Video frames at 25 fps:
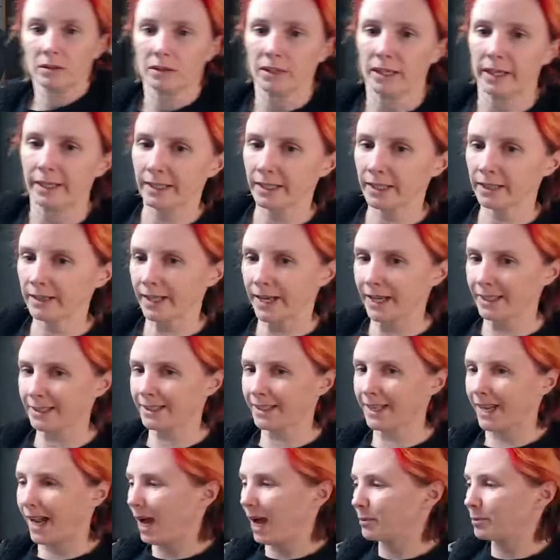I get lots
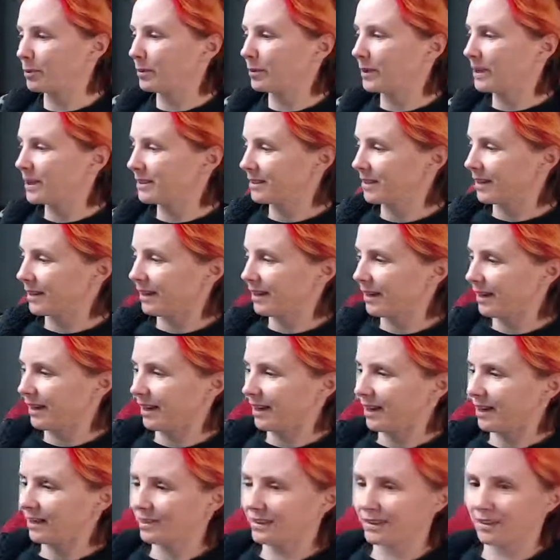of compliments on that
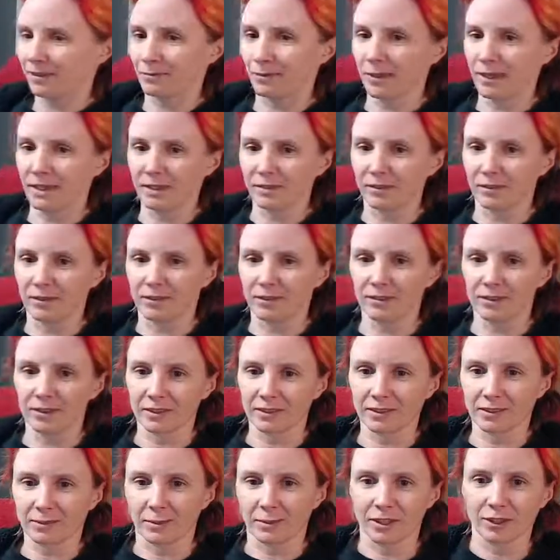hat. It makes me feel
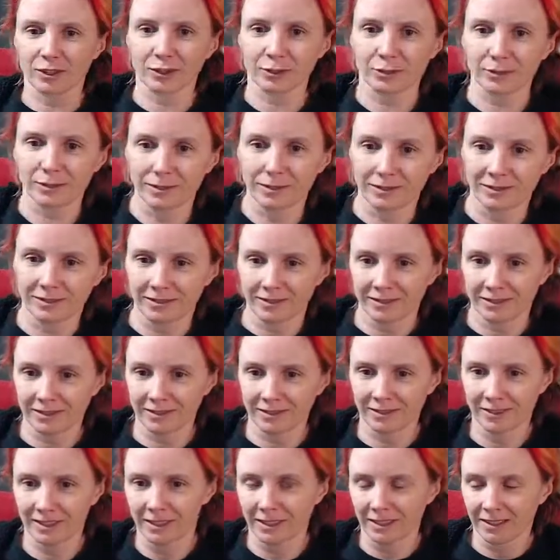special.
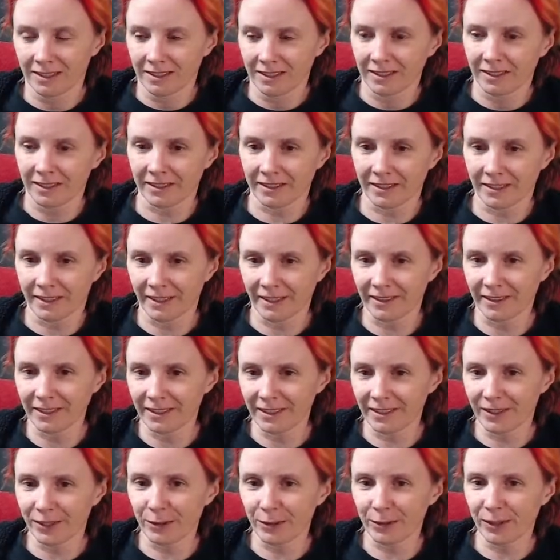It's like,
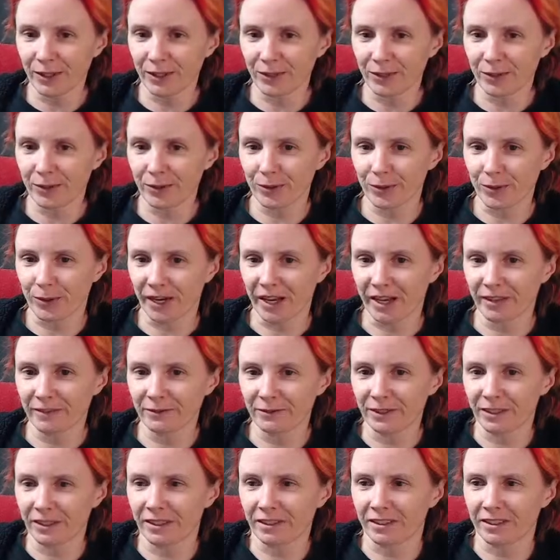look, you can do
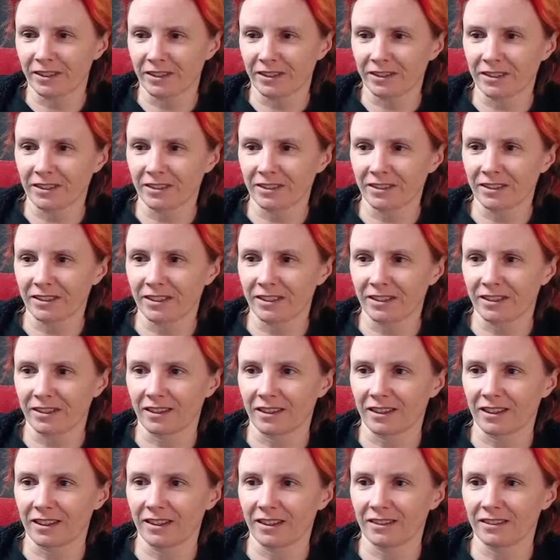crafty, artistic
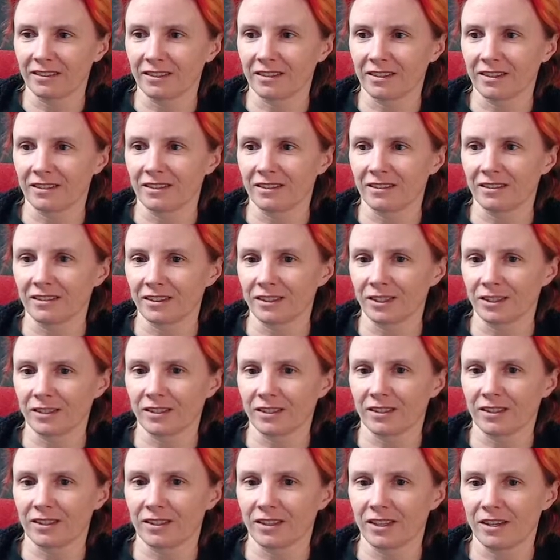things and look
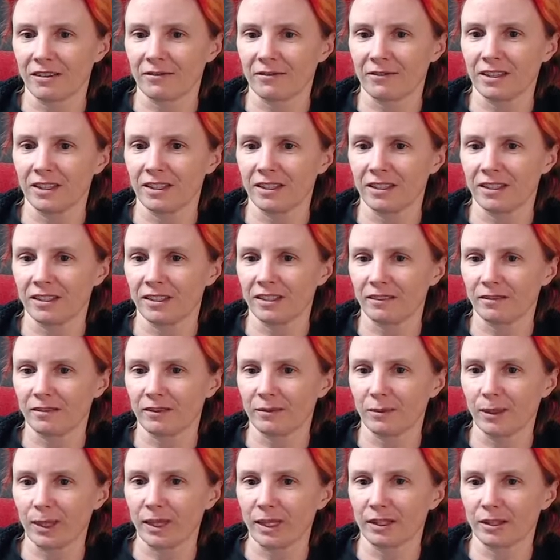nifty and
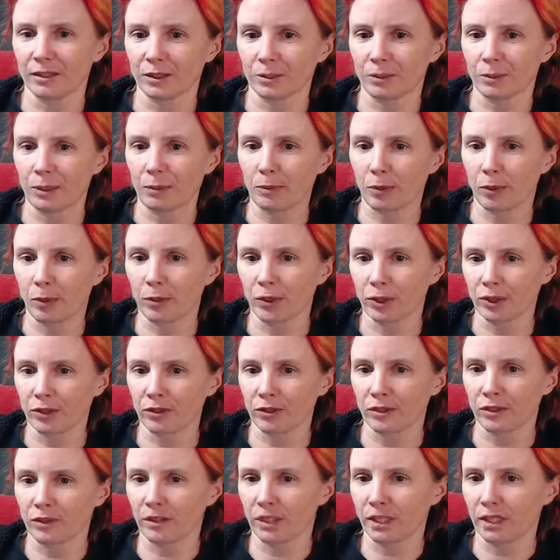make other people wish
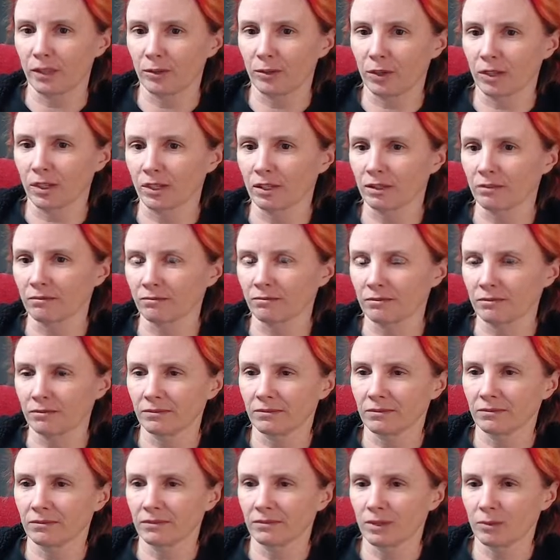that they were
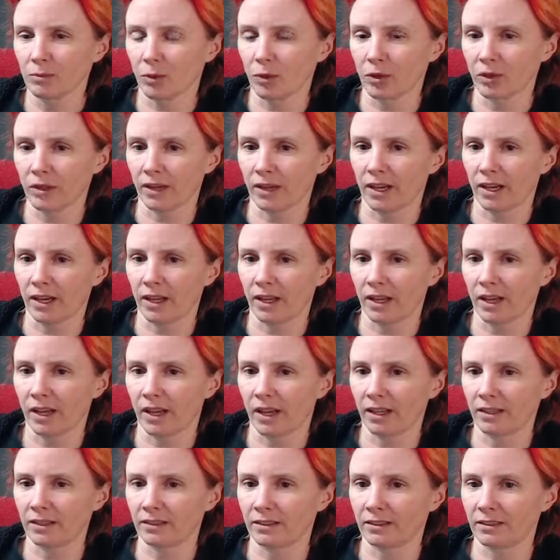sporting that
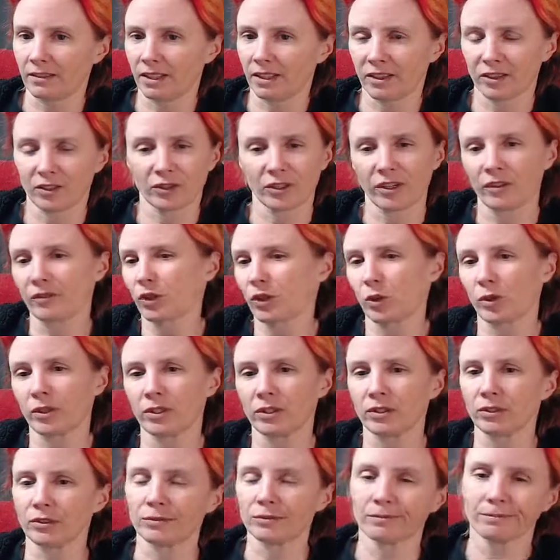hat, and yet they're never going
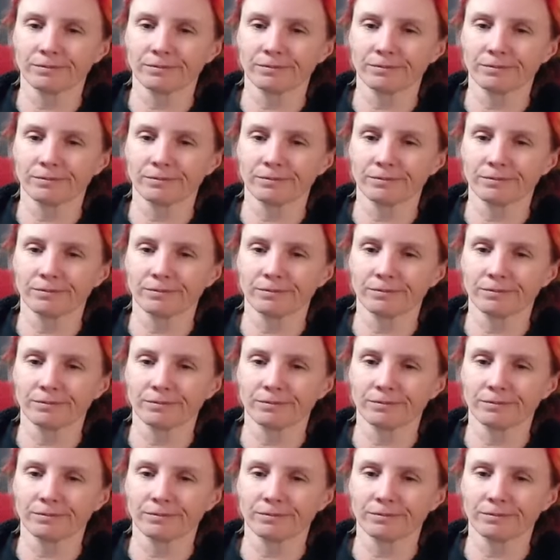to.